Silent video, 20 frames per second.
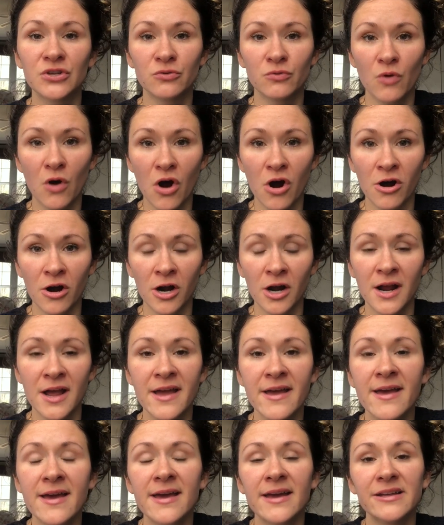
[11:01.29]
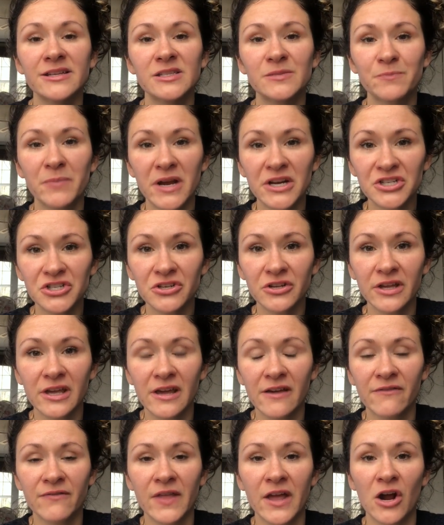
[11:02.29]
who are, especially
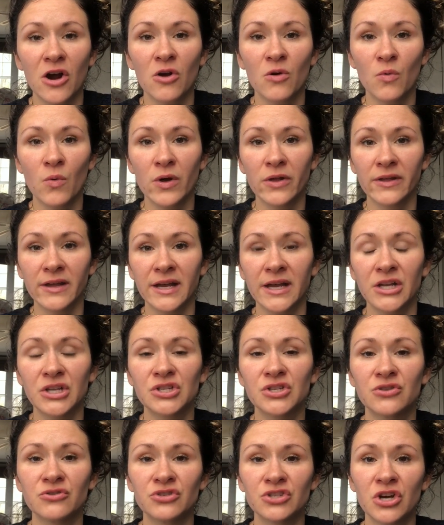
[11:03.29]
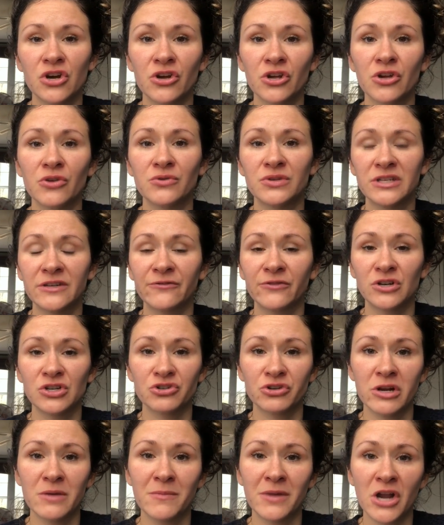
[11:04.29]
if they are willing to show you different
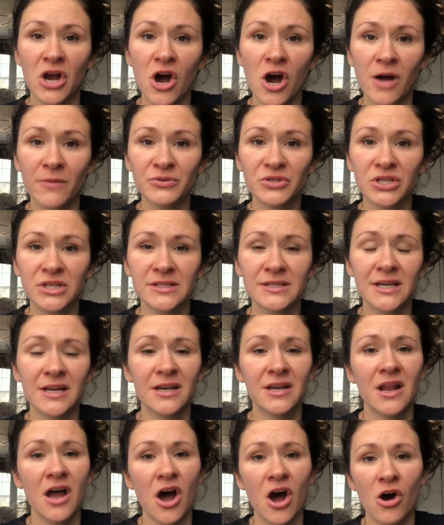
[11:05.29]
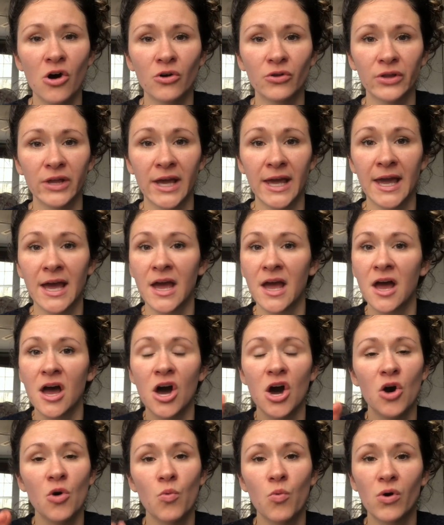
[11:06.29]
treatment options and not only
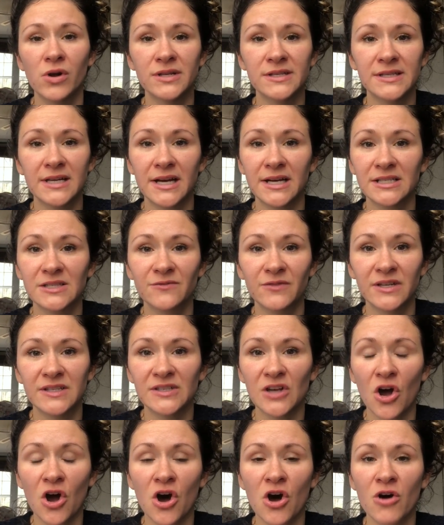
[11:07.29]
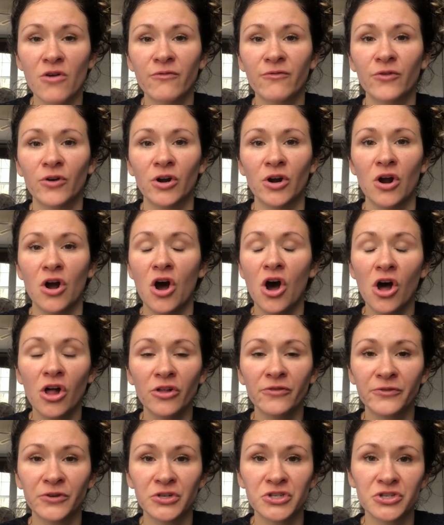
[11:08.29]
a one size fits all for all
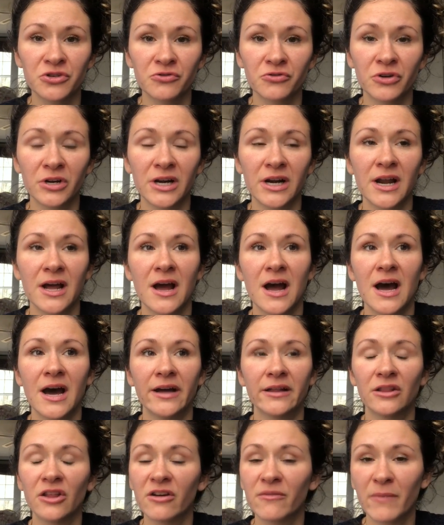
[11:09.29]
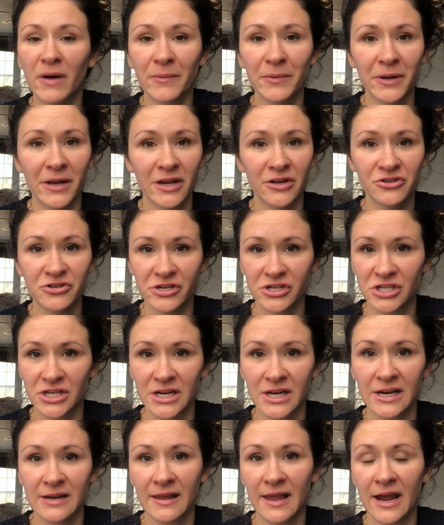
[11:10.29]
of your children. I love my
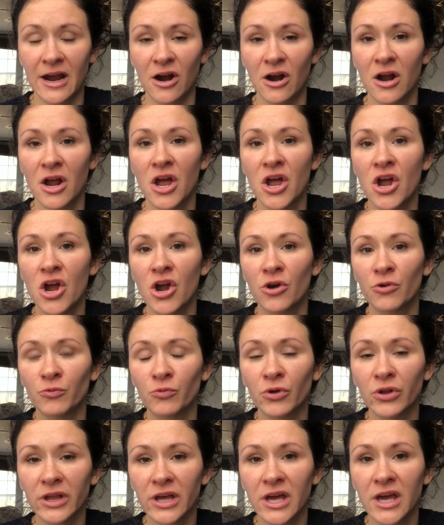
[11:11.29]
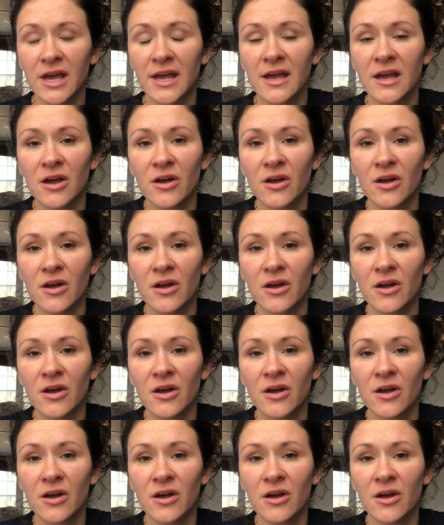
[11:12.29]
pediatrician and they are really